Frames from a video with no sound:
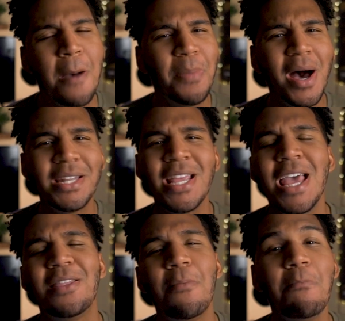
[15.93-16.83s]
But
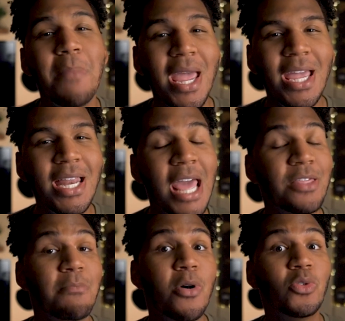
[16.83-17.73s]
the main
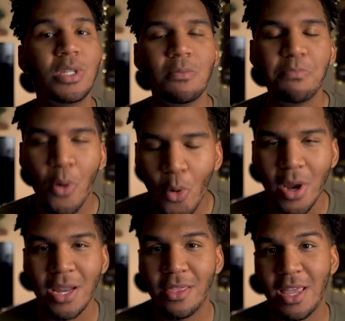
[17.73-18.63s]
and the most
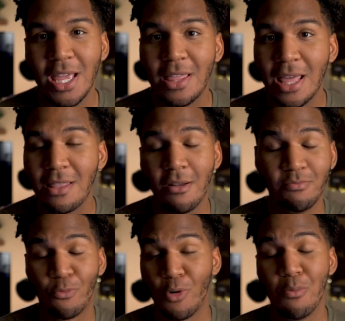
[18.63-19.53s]
important thing that
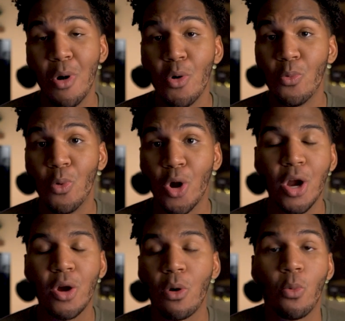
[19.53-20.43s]
remote
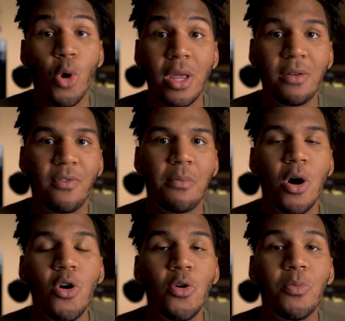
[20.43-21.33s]
work or working from
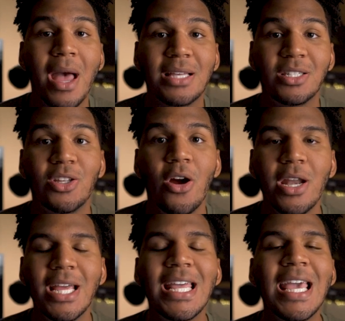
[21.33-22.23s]
home has
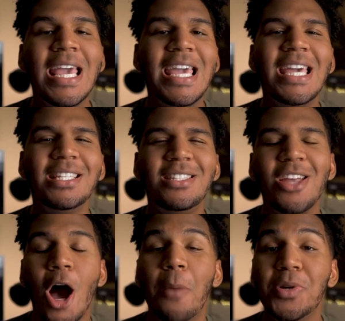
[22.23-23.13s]
started is the
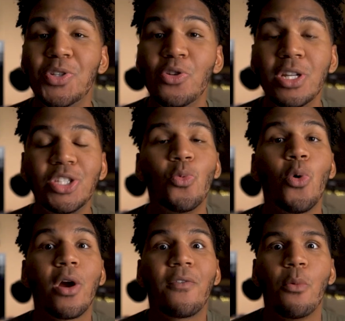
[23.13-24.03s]
opportunity to
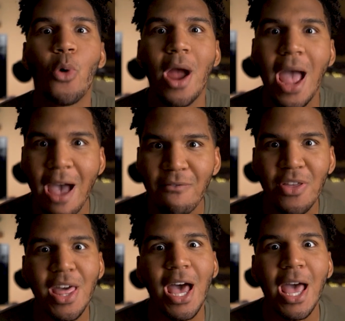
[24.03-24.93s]
work from
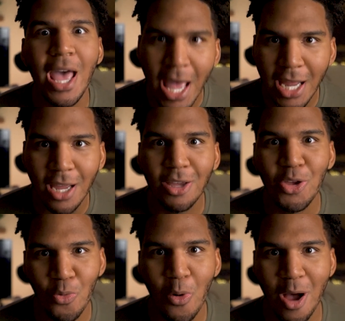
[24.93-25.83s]
wherever the heck
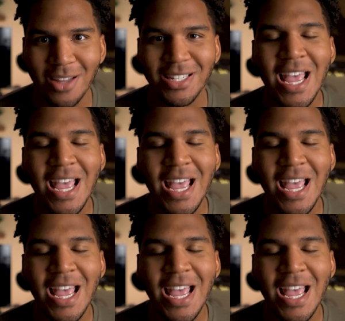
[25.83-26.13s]
you want.